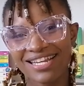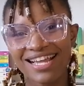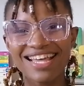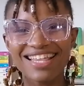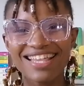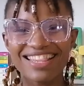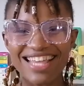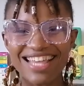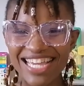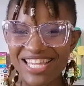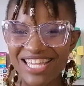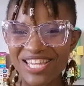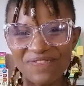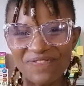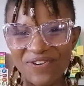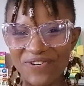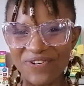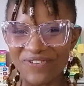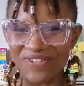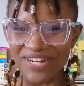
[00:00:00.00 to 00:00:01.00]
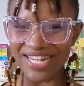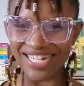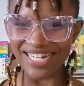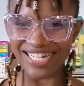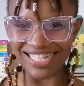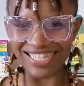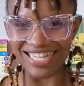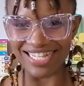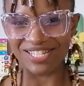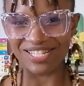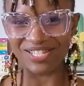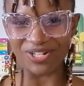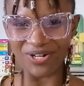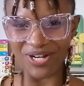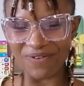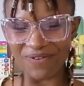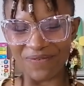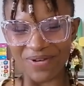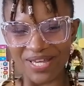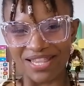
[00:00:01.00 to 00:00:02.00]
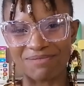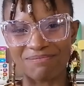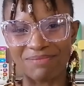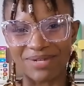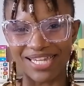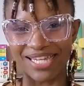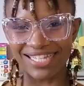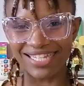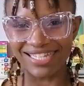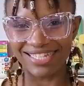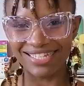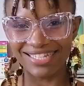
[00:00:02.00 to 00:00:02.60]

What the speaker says: Thank you for reading the story with me.